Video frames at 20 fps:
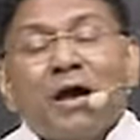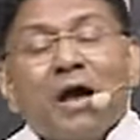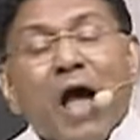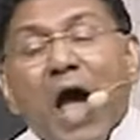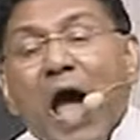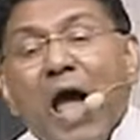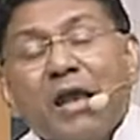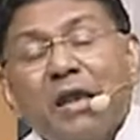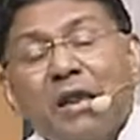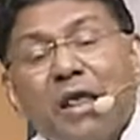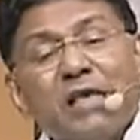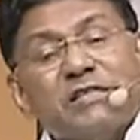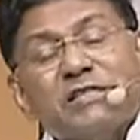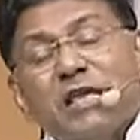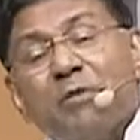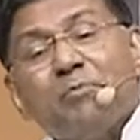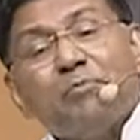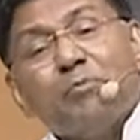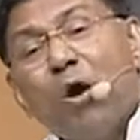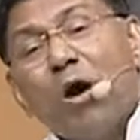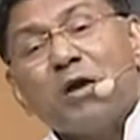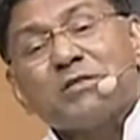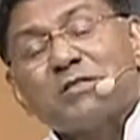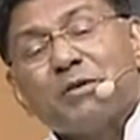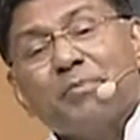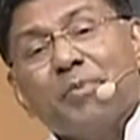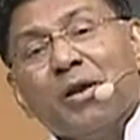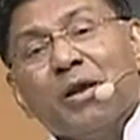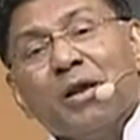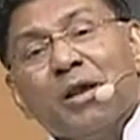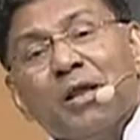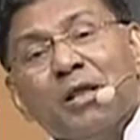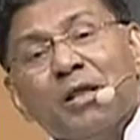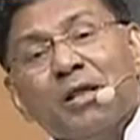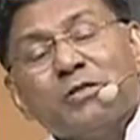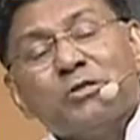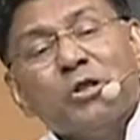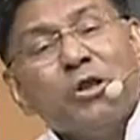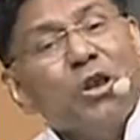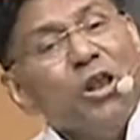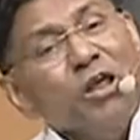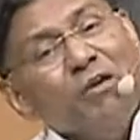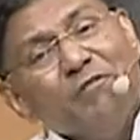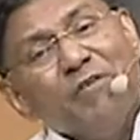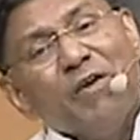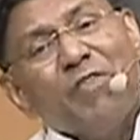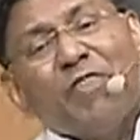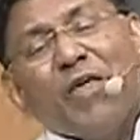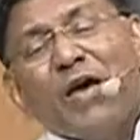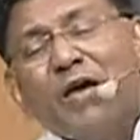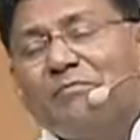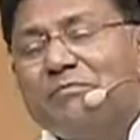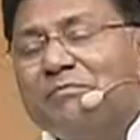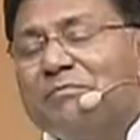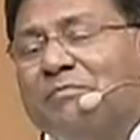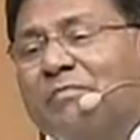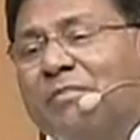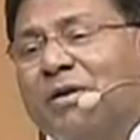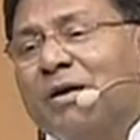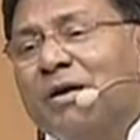And is it possible to live with him?